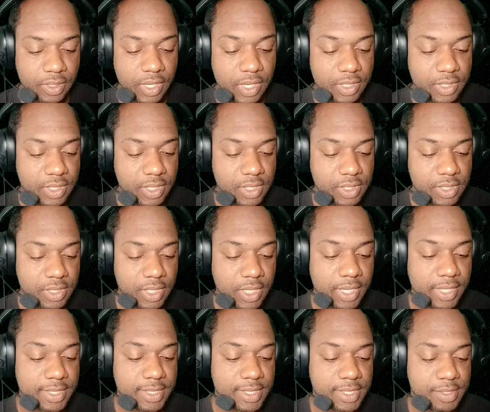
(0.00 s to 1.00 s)
As he
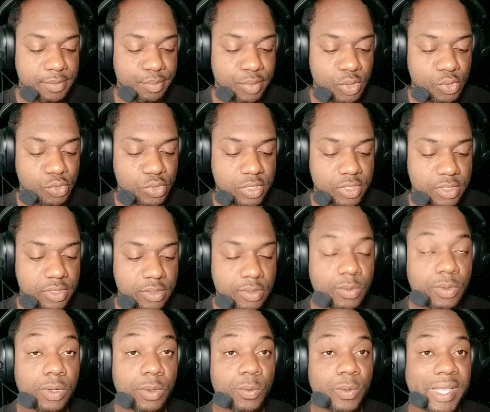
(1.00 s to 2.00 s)
selects his boost,
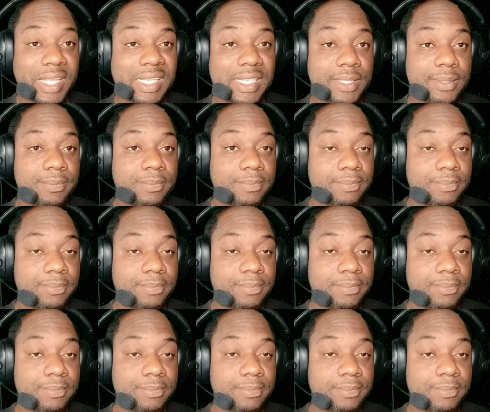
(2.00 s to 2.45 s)
we'll wait.